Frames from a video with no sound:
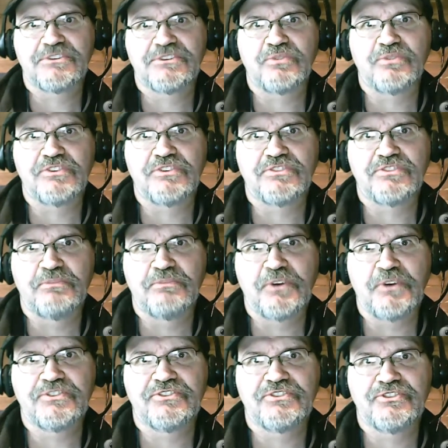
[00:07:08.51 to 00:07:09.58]

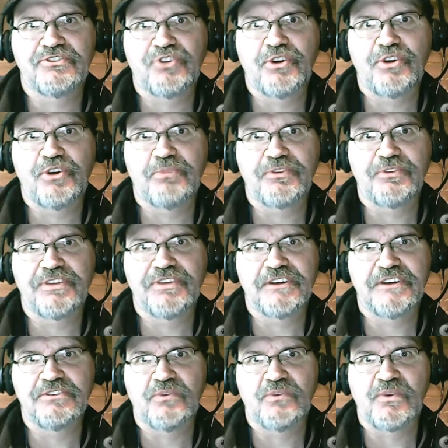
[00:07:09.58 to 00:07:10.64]
Sometimes it was the most
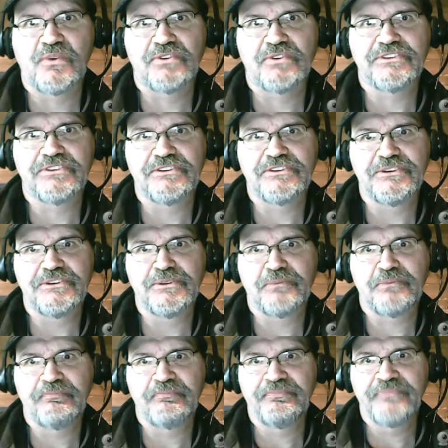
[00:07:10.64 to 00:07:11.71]
enjoyable thing in the
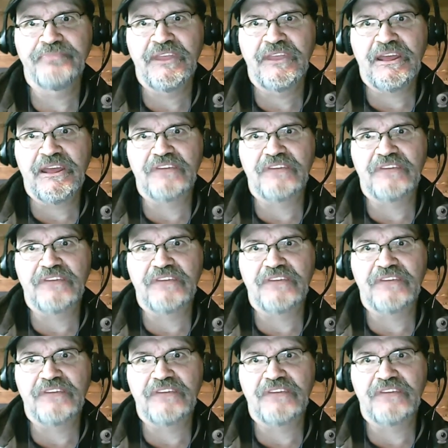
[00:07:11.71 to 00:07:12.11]
world to do.